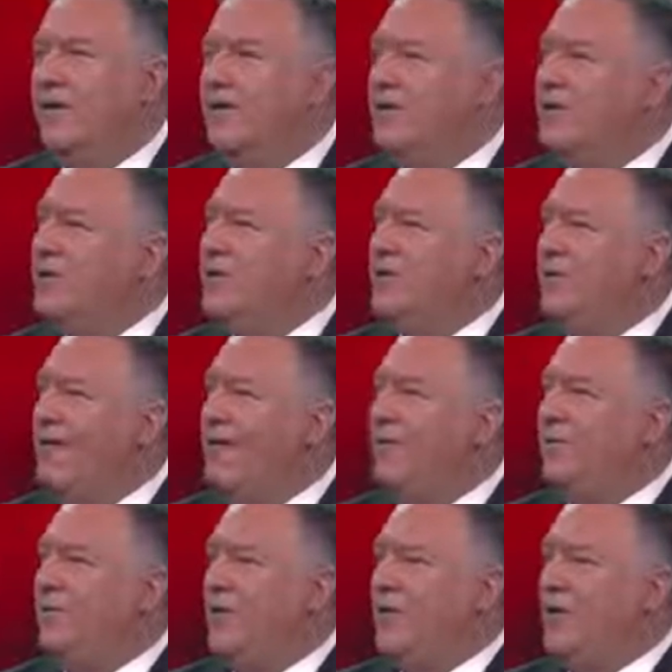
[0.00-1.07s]
They'll do it to
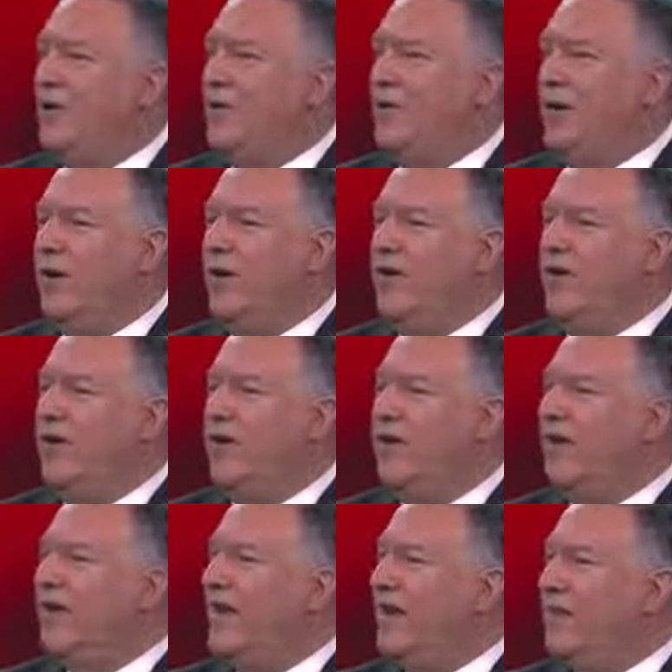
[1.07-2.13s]
pay for their Green New
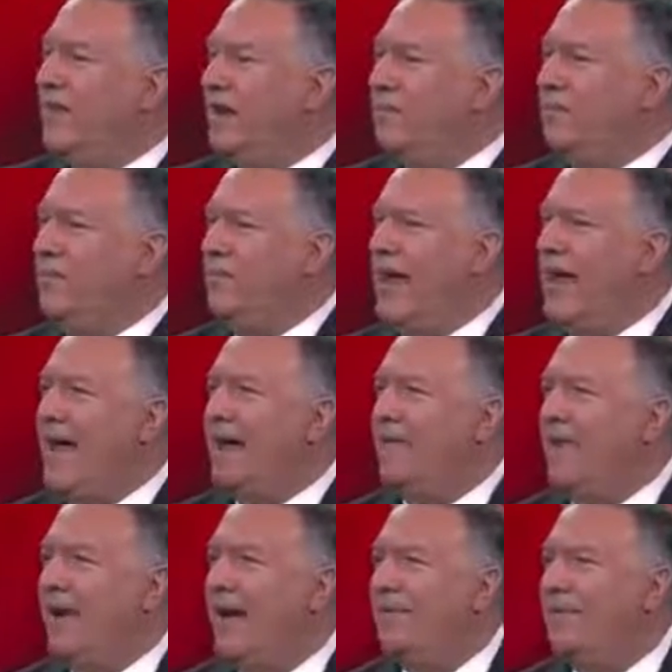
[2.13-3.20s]
Deal. It kind of makes me
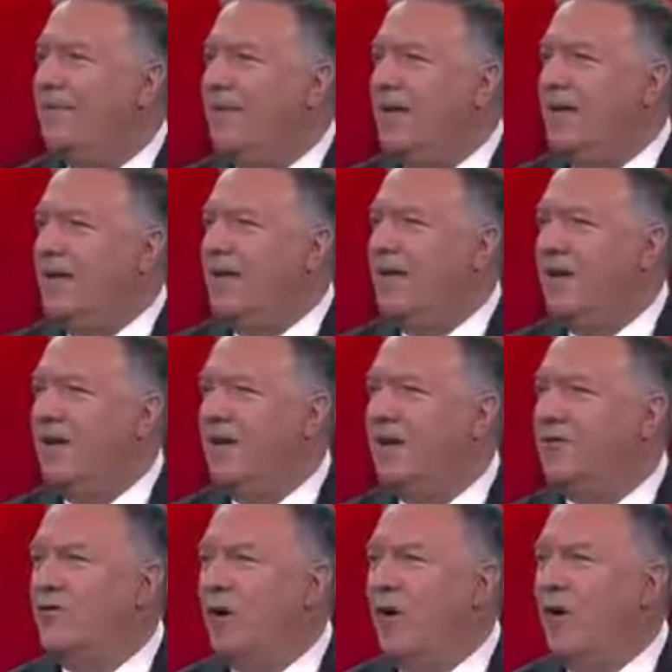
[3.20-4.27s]
mad, right? They're going
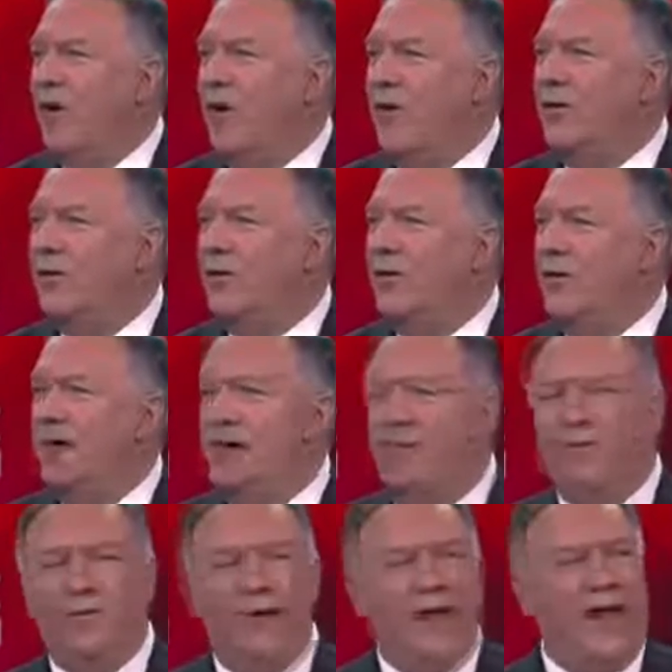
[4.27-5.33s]
to trade Army
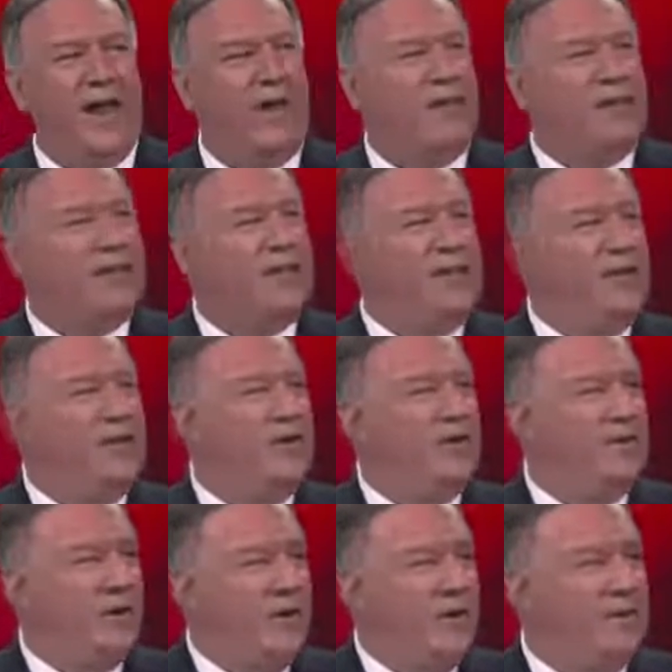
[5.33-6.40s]
green for
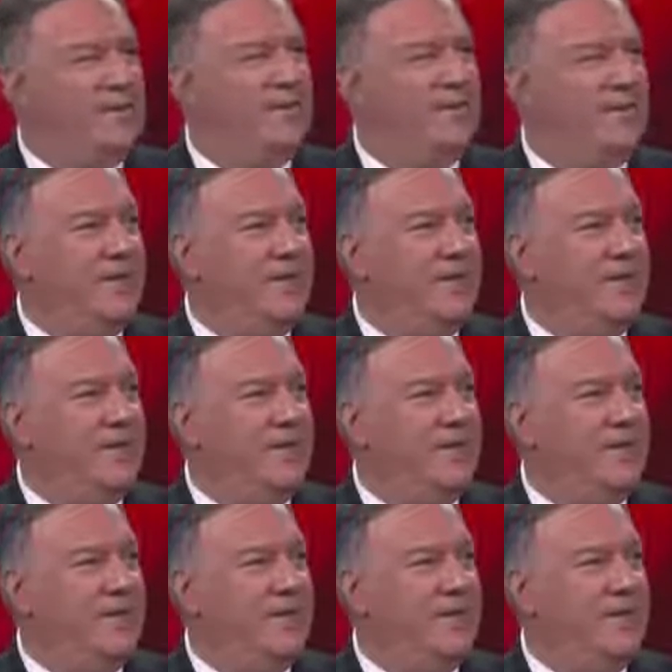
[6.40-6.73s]
AOC green.